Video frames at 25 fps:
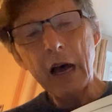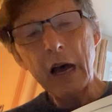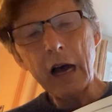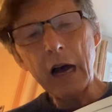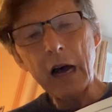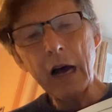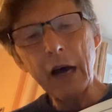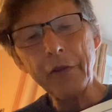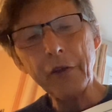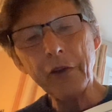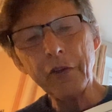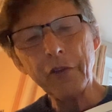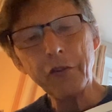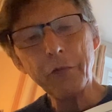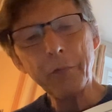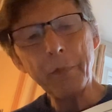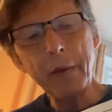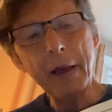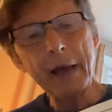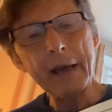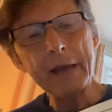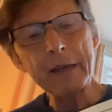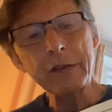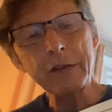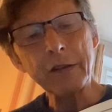others
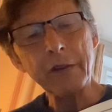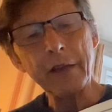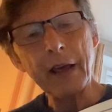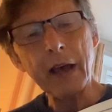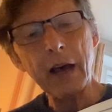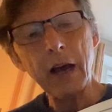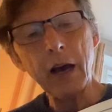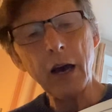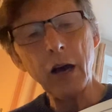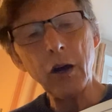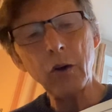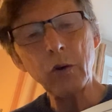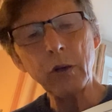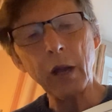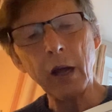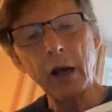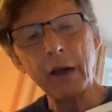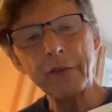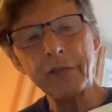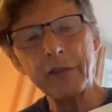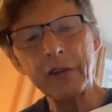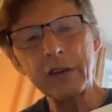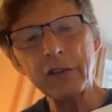spend their whole lives